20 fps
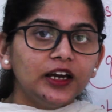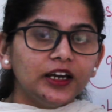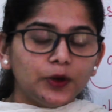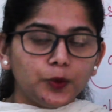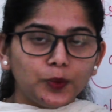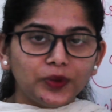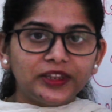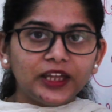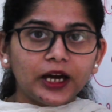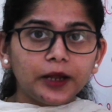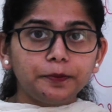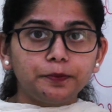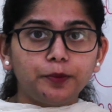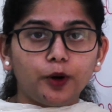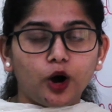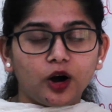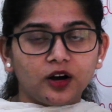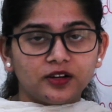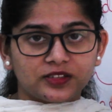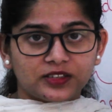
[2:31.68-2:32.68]
with that
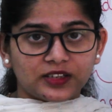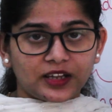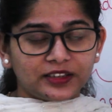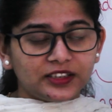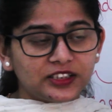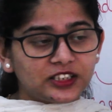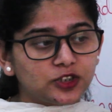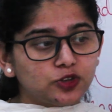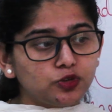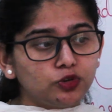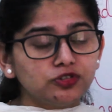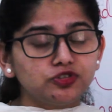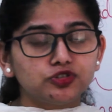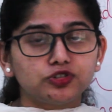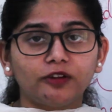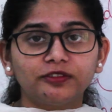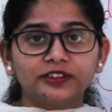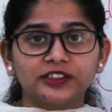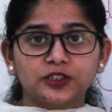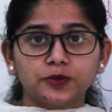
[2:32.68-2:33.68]
paws, and it's so
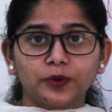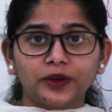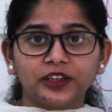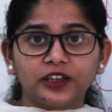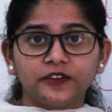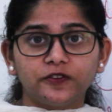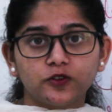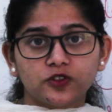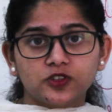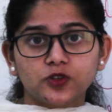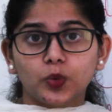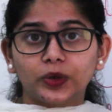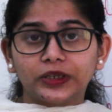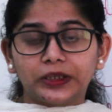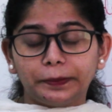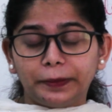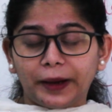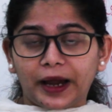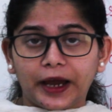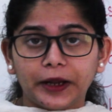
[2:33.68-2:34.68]
soft, that's why they've used the word the
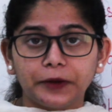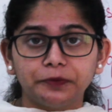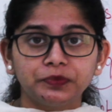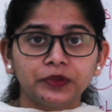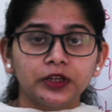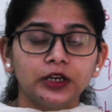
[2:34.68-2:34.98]
pad.